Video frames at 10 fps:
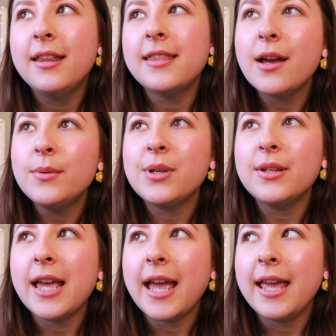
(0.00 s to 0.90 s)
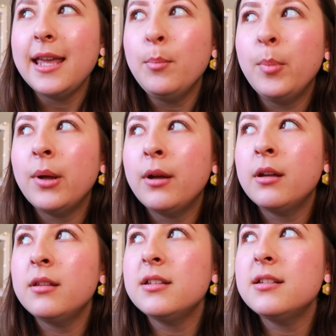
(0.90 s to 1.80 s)
That was okay,
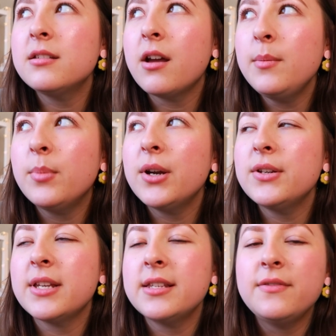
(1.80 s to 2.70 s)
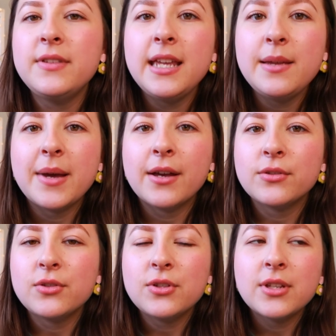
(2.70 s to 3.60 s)
but the design process of the
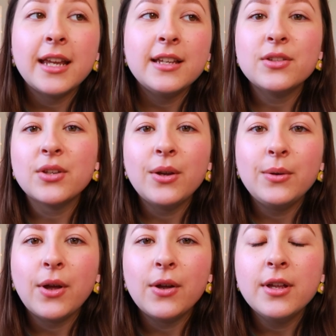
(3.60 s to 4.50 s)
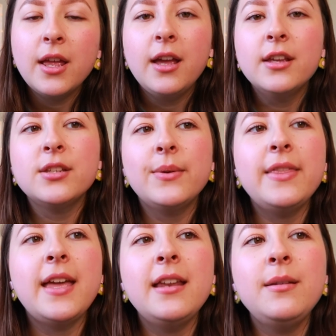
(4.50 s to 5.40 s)
emails just takes so long. So I
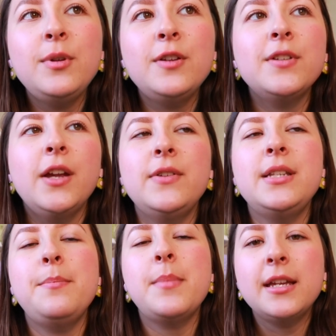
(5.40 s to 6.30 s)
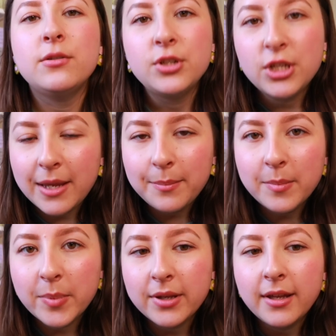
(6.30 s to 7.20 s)
then moved over to
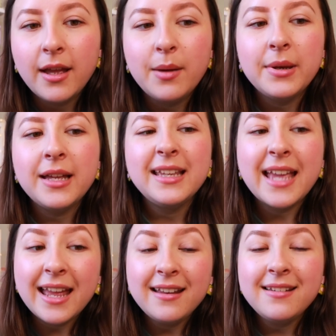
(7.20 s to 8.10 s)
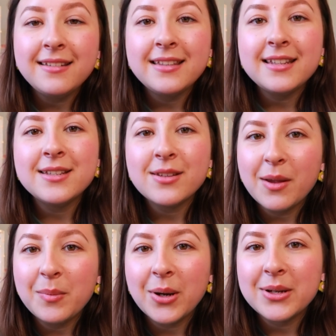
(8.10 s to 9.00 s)
MailChimp. But again, the
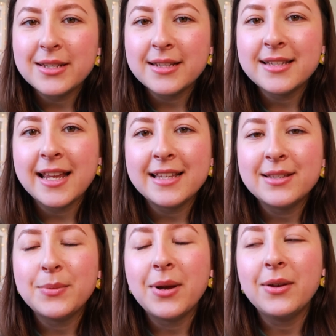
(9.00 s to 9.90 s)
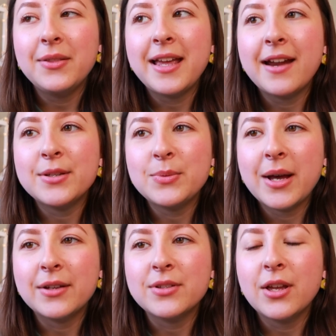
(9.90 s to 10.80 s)
design process takes a while on there as
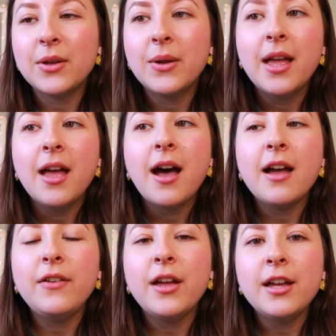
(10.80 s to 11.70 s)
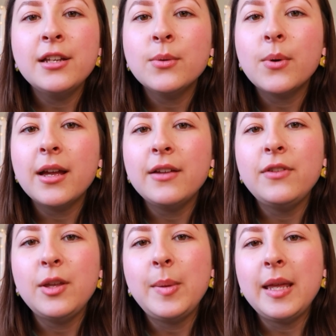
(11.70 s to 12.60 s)
well. So I've heard quite a
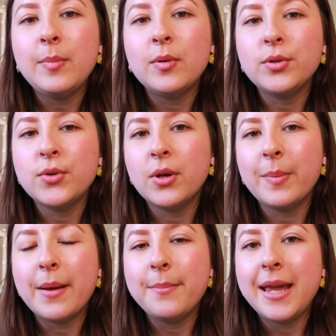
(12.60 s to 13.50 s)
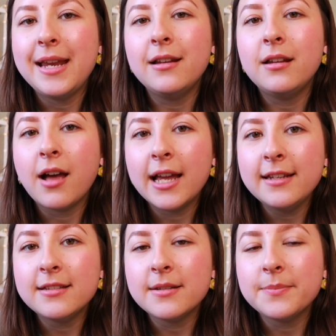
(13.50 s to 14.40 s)
few people talk about
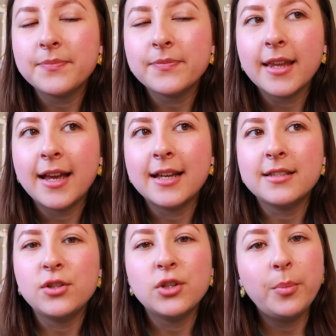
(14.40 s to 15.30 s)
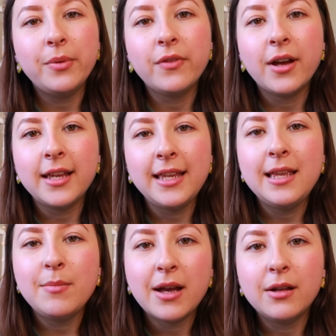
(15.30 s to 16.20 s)
MailerLite, as a Shopify
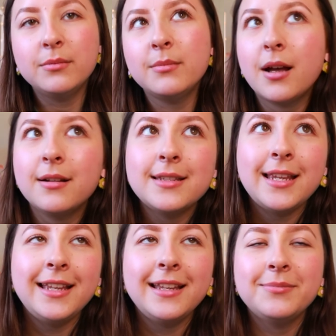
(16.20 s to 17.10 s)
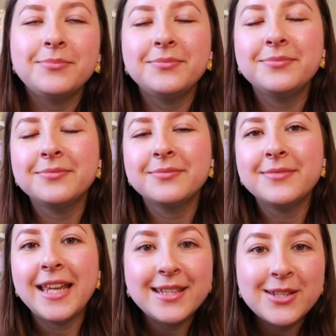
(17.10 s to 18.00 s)
email marketing
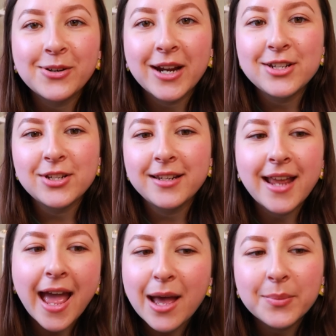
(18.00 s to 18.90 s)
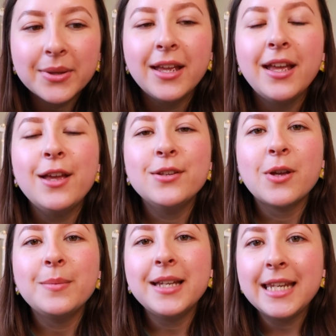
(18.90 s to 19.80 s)
integration app.
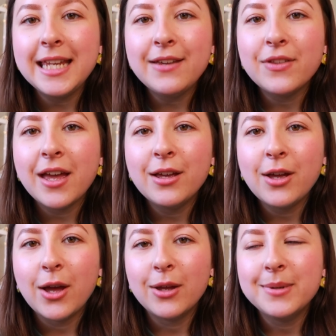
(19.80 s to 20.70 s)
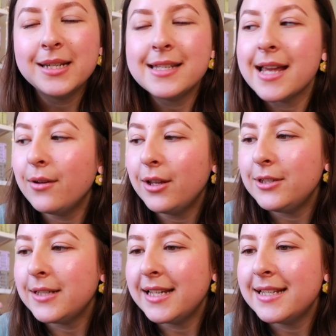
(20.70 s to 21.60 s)
So I'm going to give that a go. I'm going to
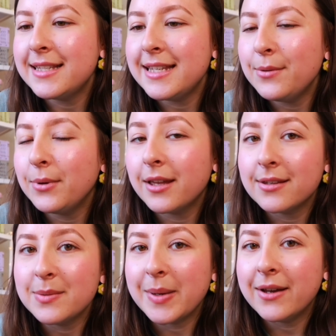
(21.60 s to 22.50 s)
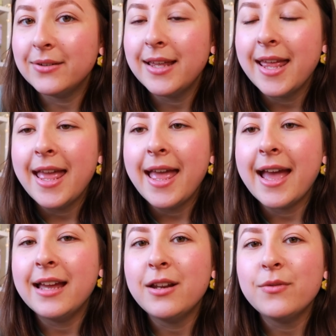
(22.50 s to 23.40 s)
download it, see what that's about.
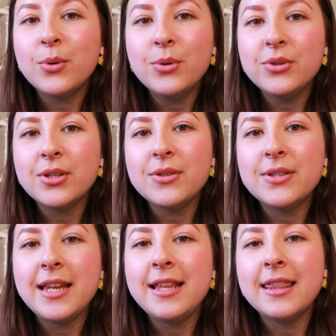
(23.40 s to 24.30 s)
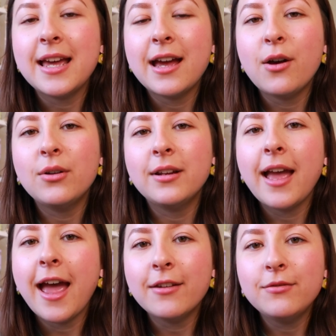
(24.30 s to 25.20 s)
And I've also seen that on
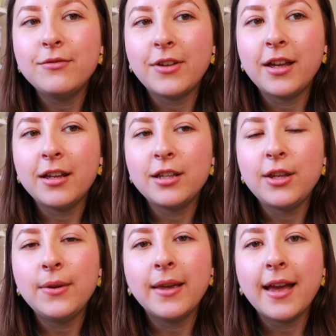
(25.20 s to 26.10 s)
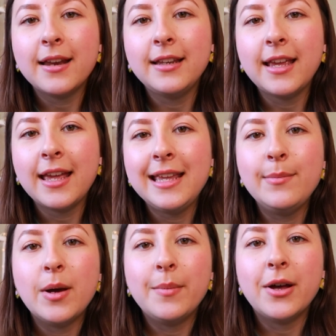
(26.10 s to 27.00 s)
Canva, you can get
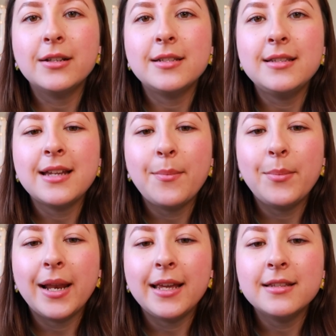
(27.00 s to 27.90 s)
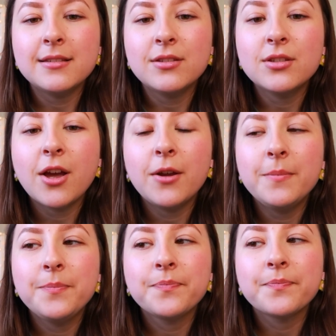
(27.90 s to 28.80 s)
email marketing templates. So